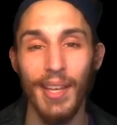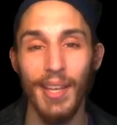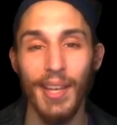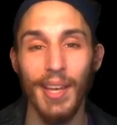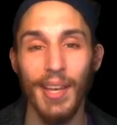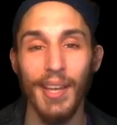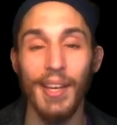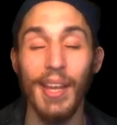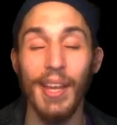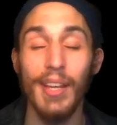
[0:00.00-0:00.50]

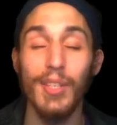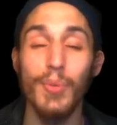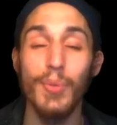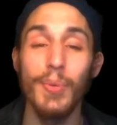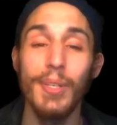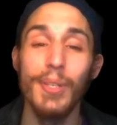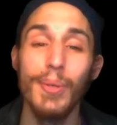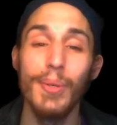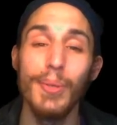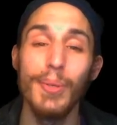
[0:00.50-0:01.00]
And as we
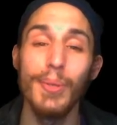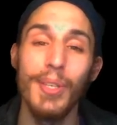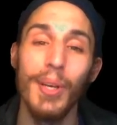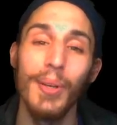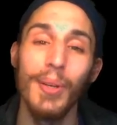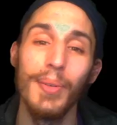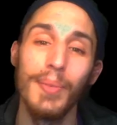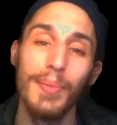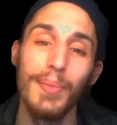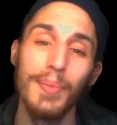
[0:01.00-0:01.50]
do so,
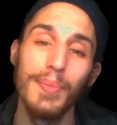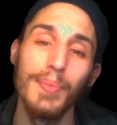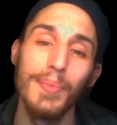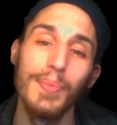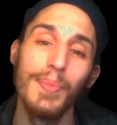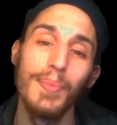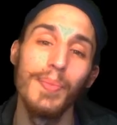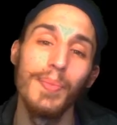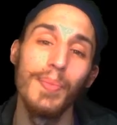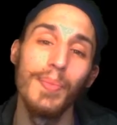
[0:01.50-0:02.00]

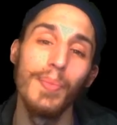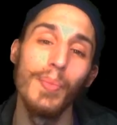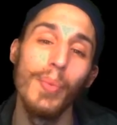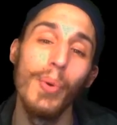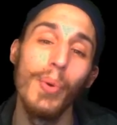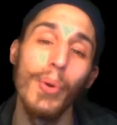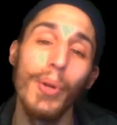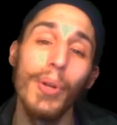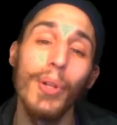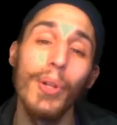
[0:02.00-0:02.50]
we will
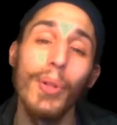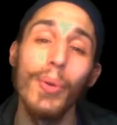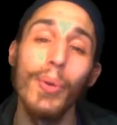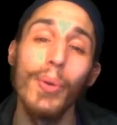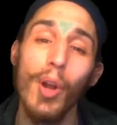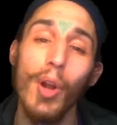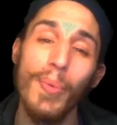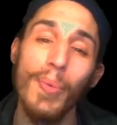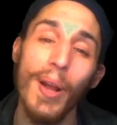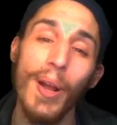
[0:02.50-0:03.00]
conclude our
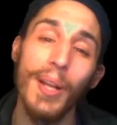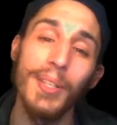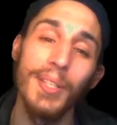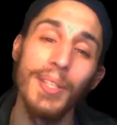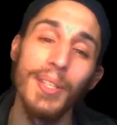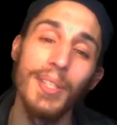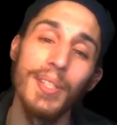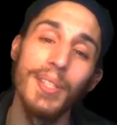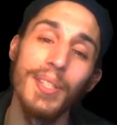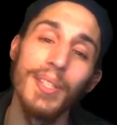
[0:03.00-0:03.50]

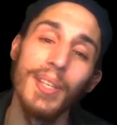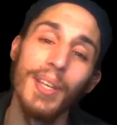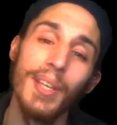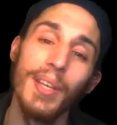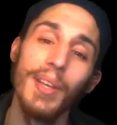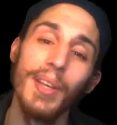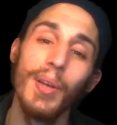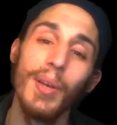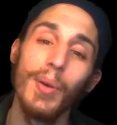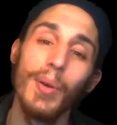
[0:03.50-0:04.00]
practice
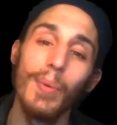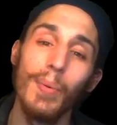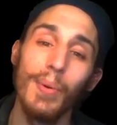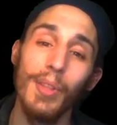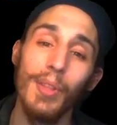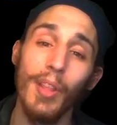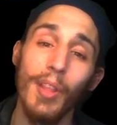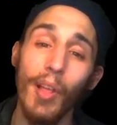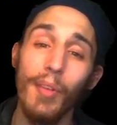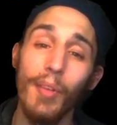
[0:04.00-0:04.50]
with a
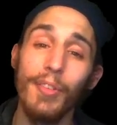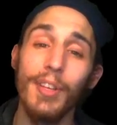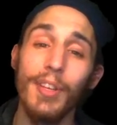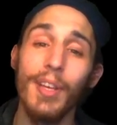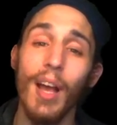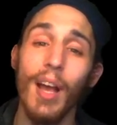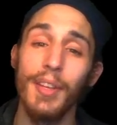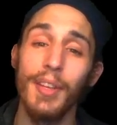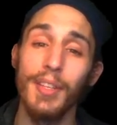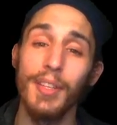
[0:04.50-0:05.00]
loving
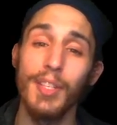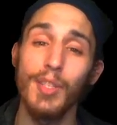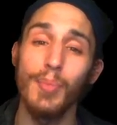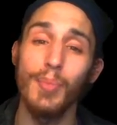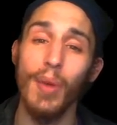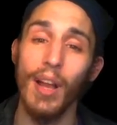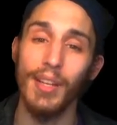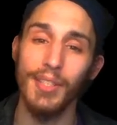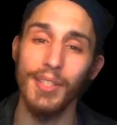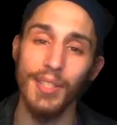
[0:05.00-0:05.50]
kindness
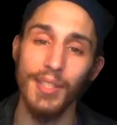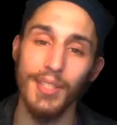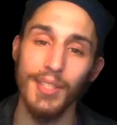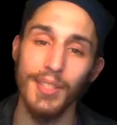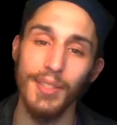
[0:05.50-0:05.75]
practice.